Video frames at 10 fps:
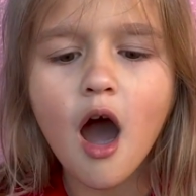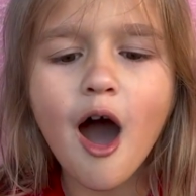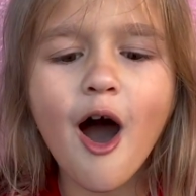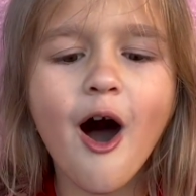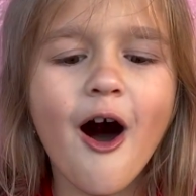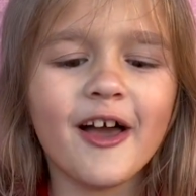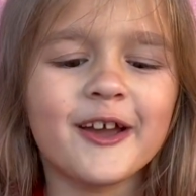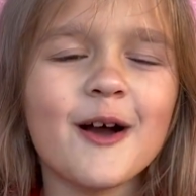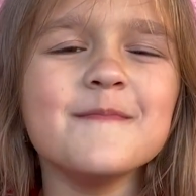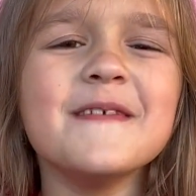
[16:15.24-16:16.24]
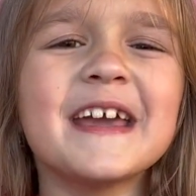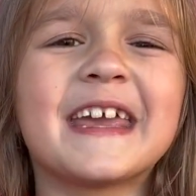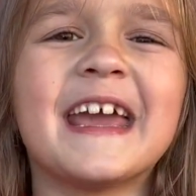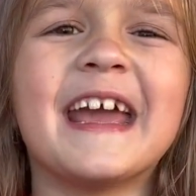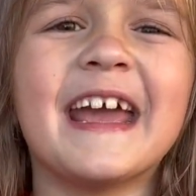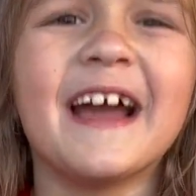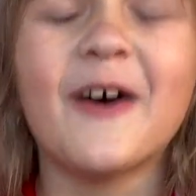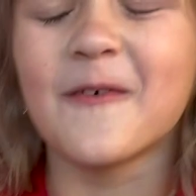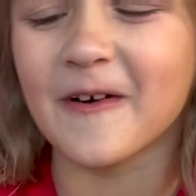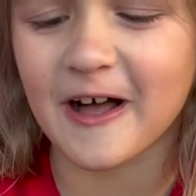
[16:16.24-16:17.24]
I got Mickey. Oh,
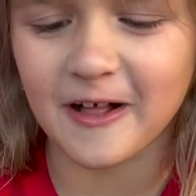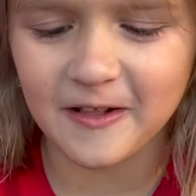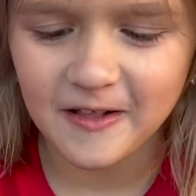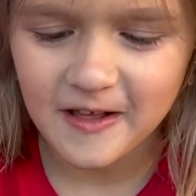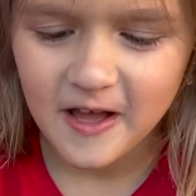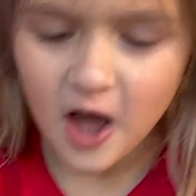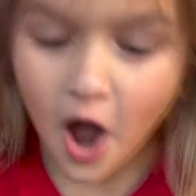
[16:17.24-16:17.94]
He's oh, well. so cute.